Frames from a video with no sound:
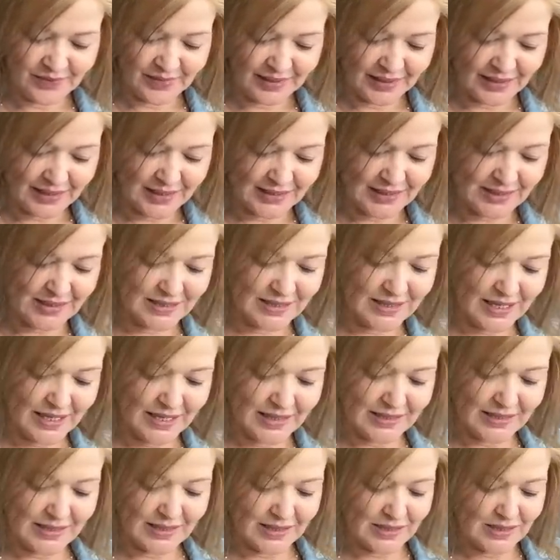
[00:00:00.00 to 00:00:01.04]
It
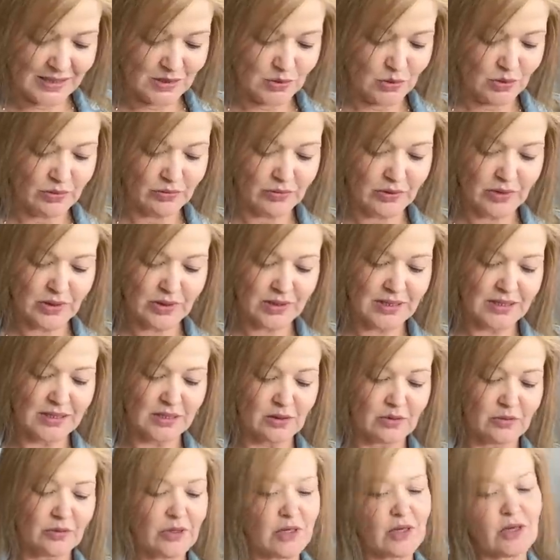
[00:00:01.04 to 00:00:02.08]
says, Silver,
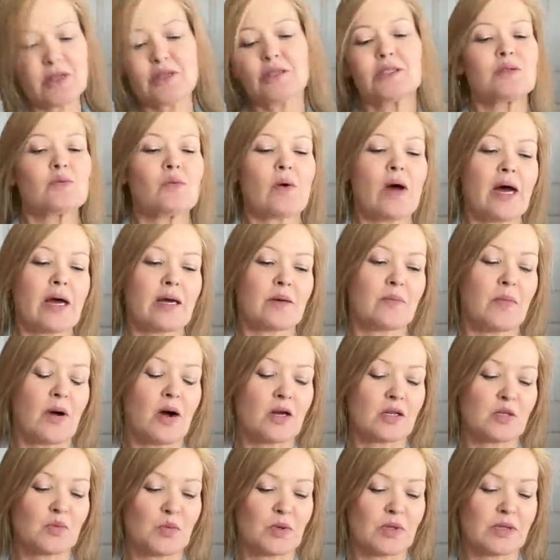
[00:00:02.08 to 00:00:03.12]
Silver Swag
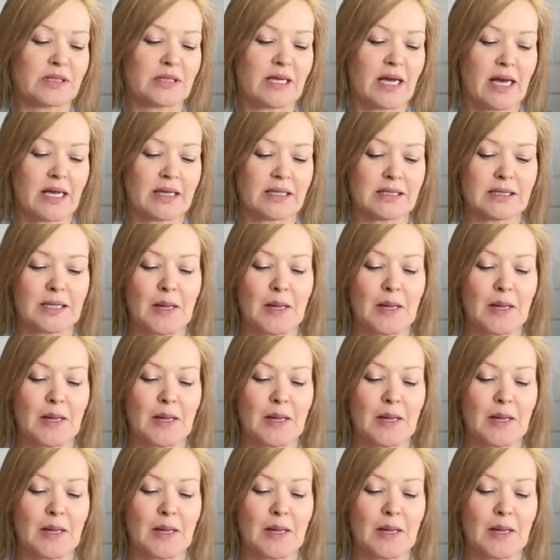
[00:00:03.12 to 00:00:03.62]
Box presents